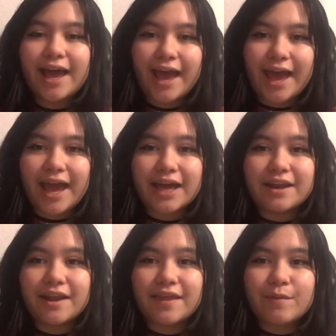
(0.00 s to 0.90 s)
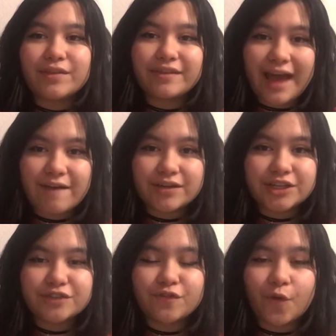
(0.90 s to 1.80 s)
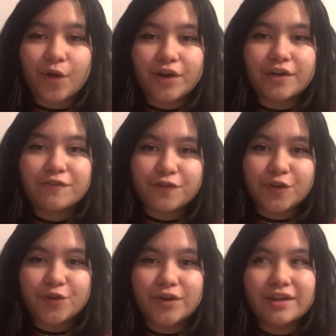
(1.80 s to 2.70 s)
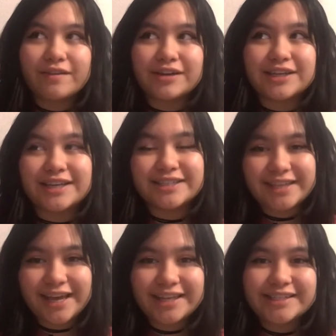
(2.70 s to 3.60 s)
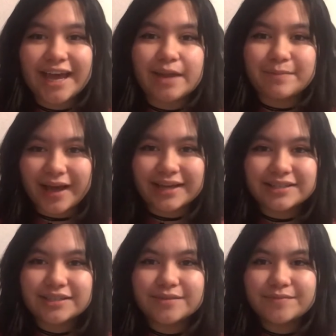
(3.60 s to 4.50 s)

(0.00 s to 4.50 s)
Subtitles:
and they would scavenge for food such as seeds and plants.